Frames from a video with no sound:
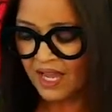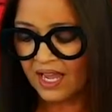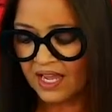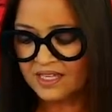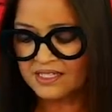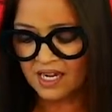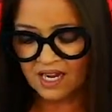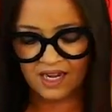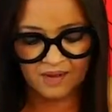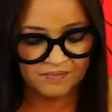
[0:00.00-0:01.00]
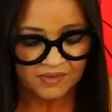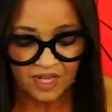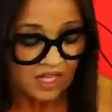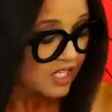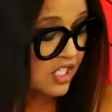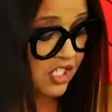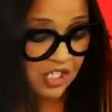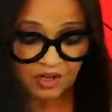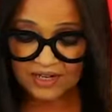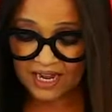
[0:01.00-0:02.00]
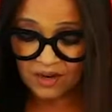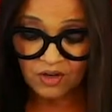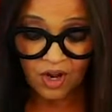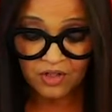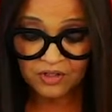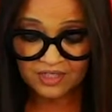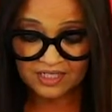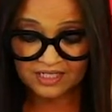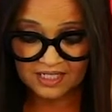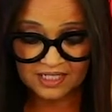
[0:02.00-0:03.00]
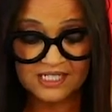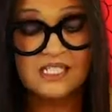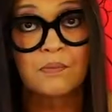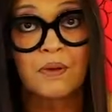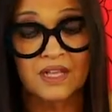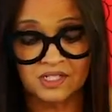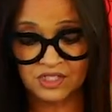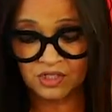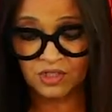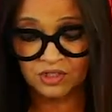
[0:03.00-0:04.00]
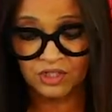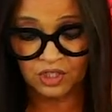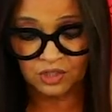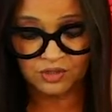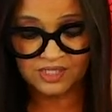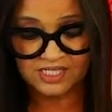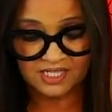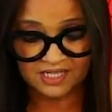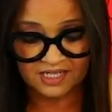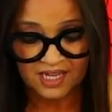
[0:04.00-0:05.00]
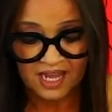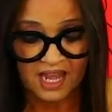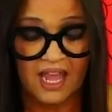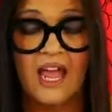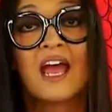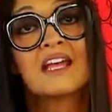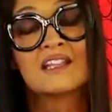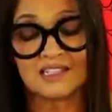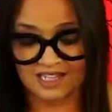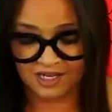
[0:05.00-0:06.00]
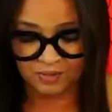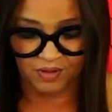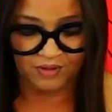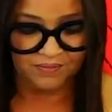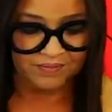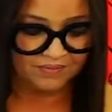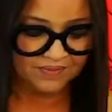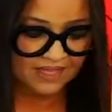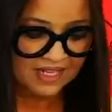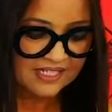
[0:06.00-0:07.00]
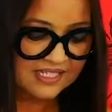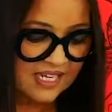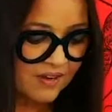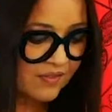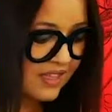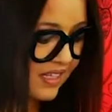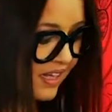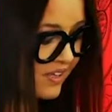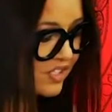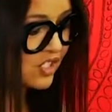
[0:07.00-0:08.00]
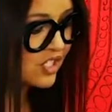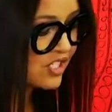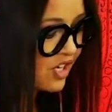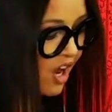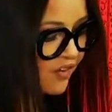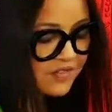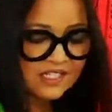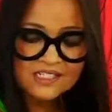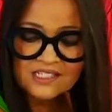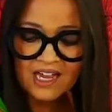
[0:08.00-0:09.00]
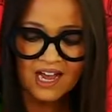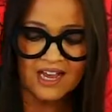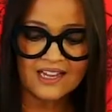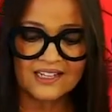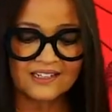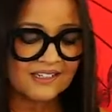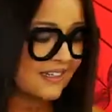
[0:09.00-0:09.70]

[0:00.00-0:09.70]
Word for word: And um, to start out, all you're gonna need is the pencil, the glue stick, and the label. Set everything else just off to the side.